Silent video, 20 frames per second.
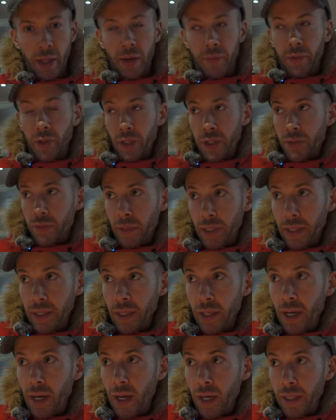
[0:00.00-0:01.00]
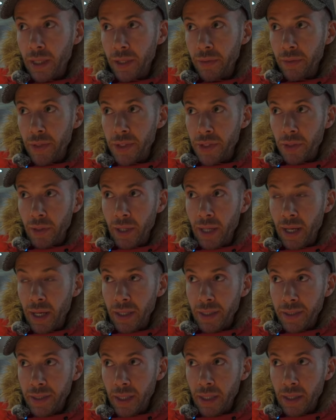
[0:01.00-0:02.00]
I've got this really highly original
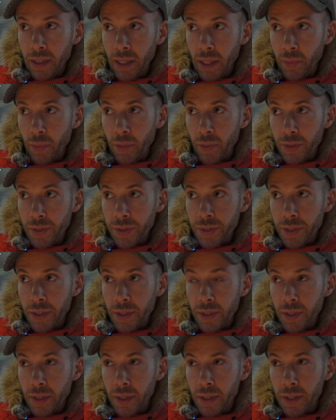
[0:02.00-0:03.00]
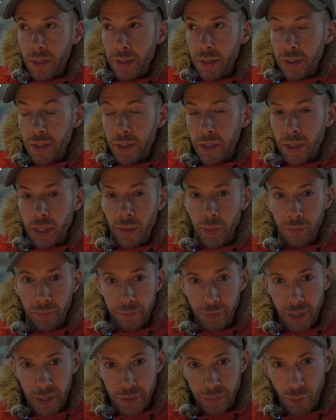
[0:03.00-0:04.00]
idea that I want is to go in
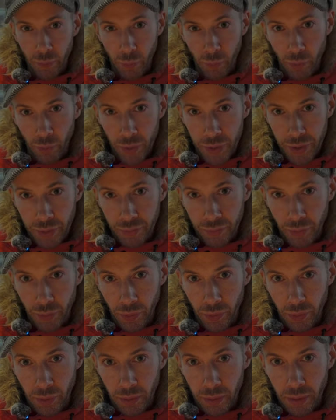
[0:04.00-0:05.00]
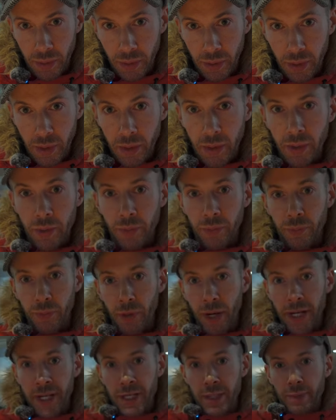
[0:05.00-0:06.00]
front of a waterfall,
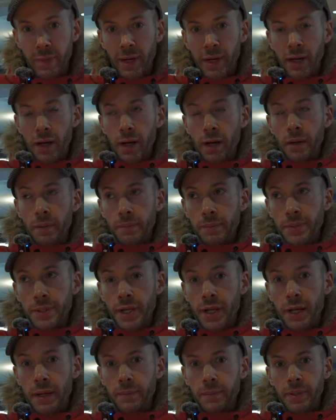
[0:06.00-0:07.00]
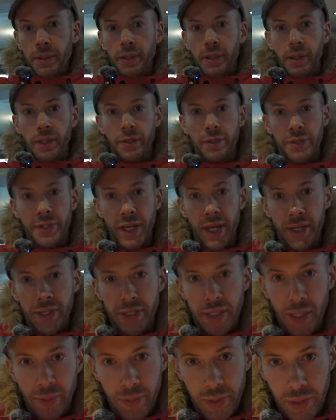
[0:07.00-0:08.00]
raise my arms up and test out